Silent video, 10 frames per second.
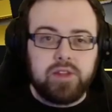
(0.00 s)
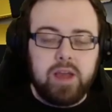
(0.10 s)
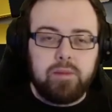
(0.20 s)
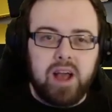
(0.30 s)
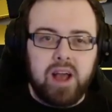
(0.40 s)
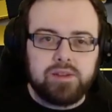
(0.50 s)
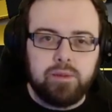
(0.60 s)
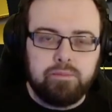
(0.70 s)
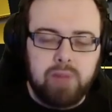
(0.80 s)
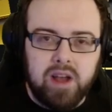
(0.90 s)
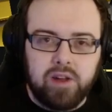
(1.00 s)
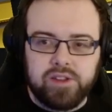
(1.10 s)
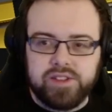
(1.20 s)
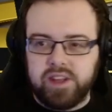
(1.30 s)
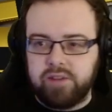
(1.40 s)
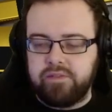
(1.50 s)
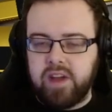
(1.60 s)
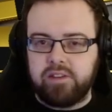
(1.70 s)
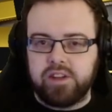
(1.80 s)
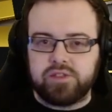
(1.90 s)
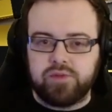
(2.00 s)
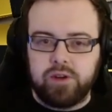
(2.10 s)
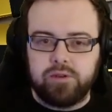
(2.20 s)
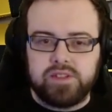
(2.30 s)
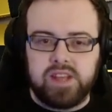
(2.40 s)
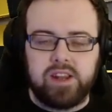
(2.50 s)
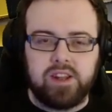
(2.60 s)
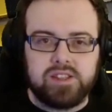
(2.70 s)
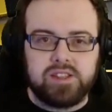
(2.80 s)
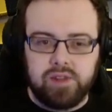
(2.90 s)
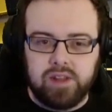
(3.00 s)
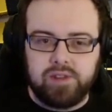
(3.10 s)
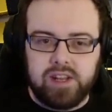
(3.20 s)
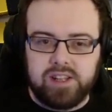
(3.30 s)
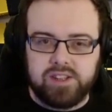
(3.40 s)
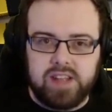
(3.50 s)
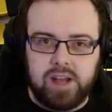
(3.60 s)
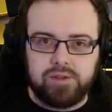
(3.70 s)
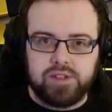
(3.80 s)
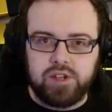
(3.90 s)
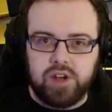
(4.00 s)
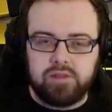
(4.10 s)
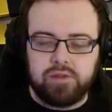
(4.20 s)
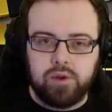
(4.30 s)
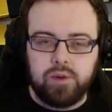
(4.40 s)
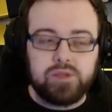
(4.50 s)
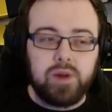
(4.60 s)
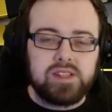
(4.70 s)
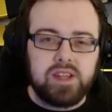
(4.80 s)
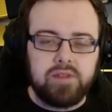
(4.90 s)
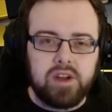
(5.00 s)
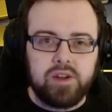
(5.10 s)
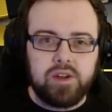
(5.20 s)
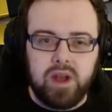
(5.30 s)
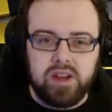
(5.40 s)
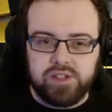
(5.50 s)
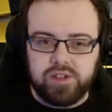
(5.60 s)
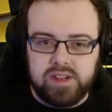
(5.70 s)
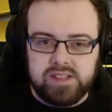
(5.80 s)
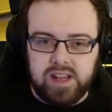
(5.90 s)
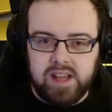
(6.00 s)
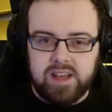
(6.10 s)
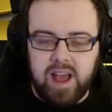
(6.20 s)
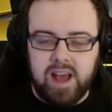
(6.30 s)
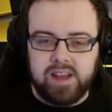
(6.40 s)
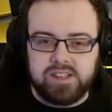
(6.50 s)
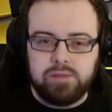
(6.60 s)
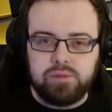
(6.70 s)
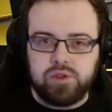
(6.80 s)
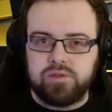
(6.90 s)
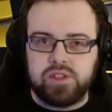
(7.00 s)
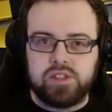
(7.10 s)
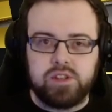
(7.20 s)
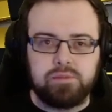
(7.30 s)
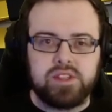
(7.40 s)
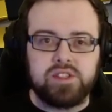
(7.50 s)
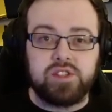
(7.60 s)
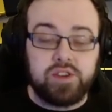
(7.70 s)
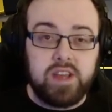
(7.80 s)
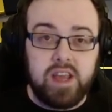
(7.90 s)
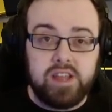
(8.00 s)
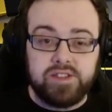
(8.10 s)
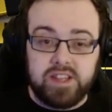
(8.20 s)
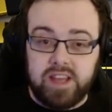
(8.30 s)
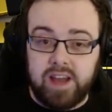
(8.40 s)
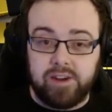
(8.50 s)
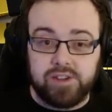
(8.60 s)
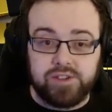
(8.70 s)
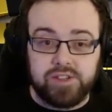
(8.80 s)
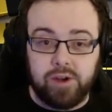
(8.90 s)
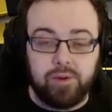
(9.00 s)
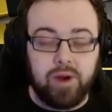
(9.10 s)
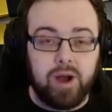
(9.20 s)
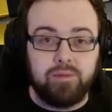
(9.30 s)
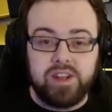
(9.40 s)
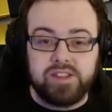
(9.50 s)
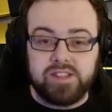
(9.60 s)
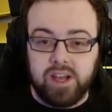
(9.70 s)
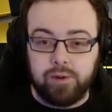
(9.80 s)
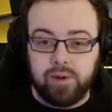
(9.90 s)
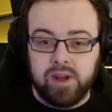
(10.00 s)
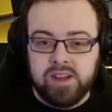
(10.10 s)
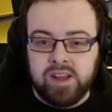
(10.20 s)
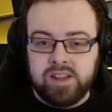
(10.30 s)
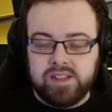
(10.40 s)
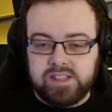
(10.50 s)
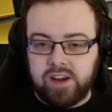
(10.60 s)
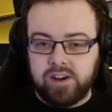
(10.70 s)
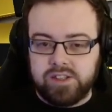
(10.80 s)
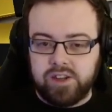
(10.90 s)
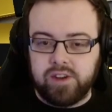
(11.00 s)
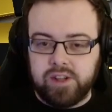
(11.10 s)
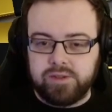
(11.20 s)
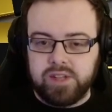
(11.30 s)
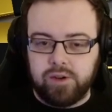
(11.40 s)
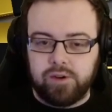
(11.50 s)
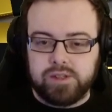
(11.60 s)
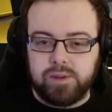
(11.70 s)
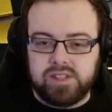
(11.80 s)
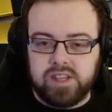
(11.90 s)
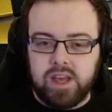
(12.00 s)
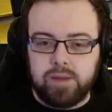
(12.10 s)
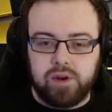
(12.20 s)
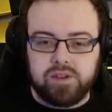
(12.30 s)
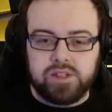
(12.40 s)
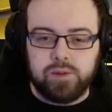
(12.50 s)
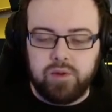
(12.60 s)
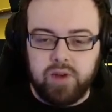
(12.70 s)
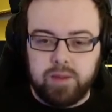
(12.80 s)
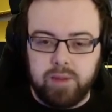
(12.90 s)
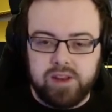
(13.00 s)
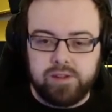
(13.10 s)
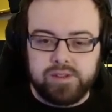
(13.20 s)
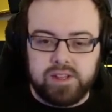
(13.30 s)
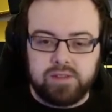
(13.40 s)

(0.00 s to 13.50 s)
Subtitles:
So the game has miles of various roads and lots of lovely little towns to drive through, as well as a very picturesque lake, and it seems to have just dumped us straight into the garage, so I'm ready to go. This car is currently using an automatic gearbox that we recommend